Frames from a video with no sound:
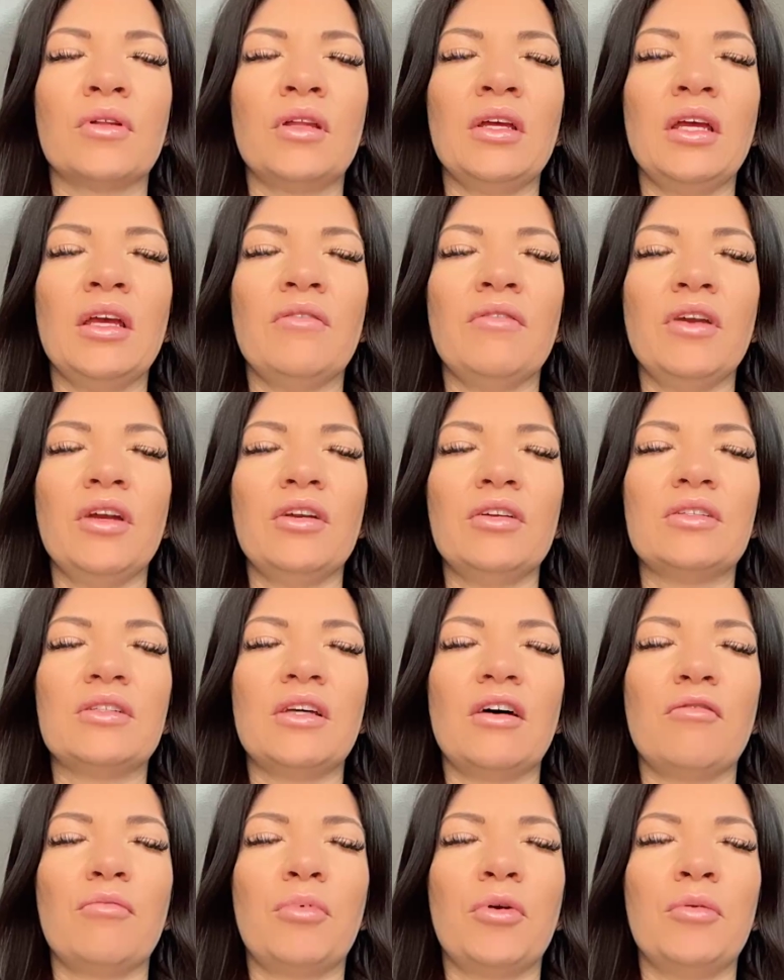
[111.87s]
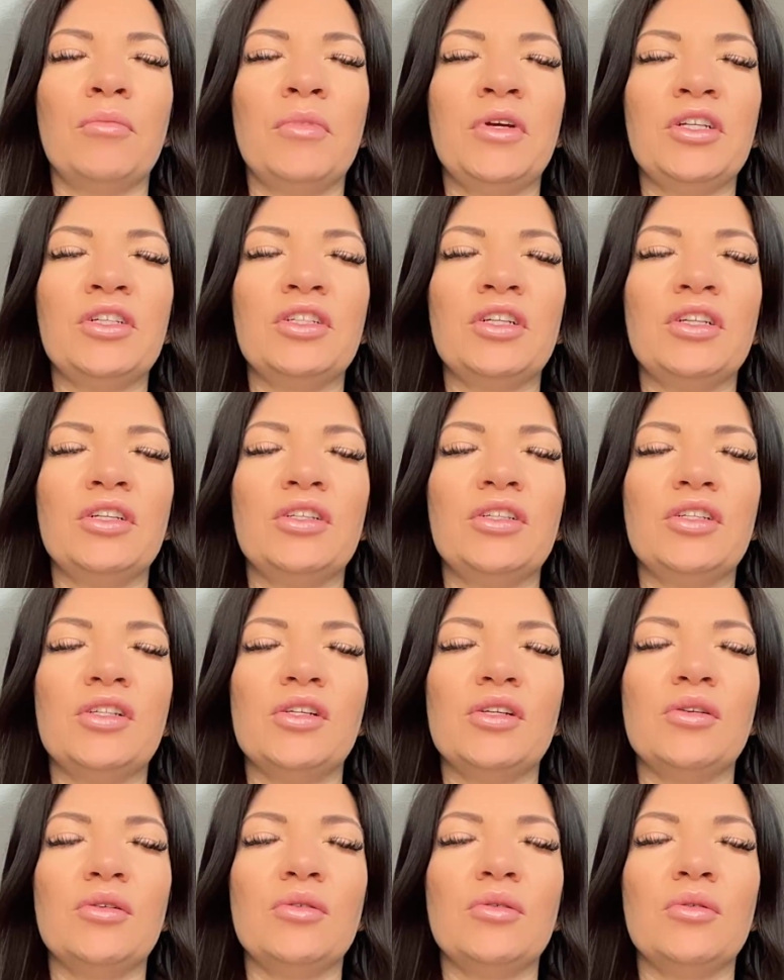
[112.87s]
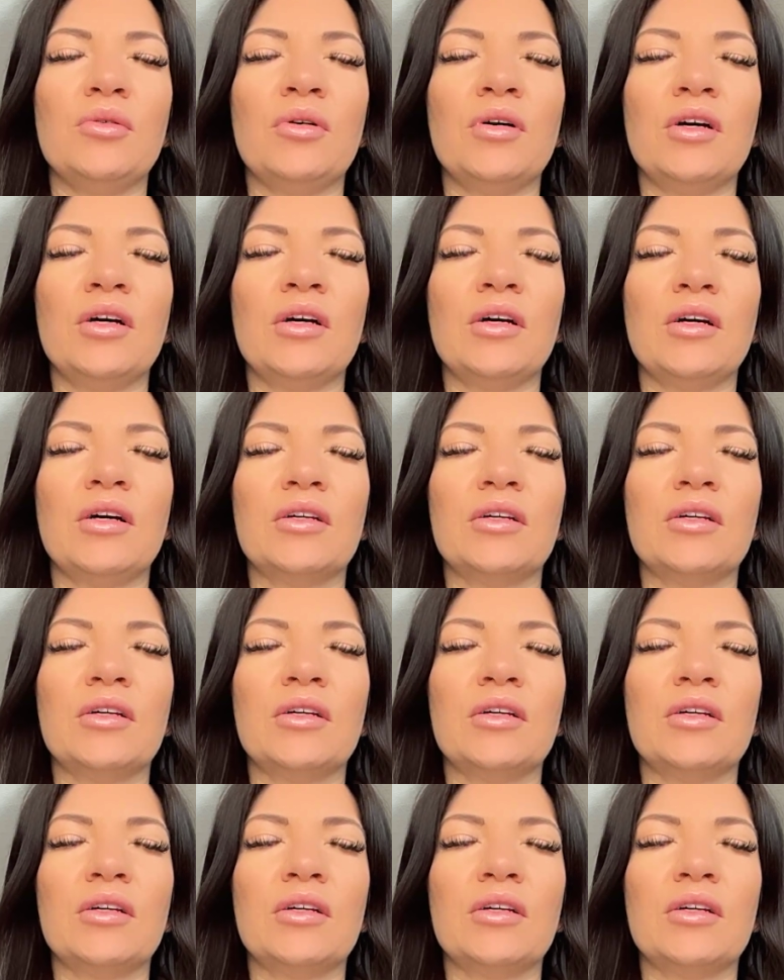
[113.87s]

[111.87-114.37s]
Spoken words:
Really giving yourself permission to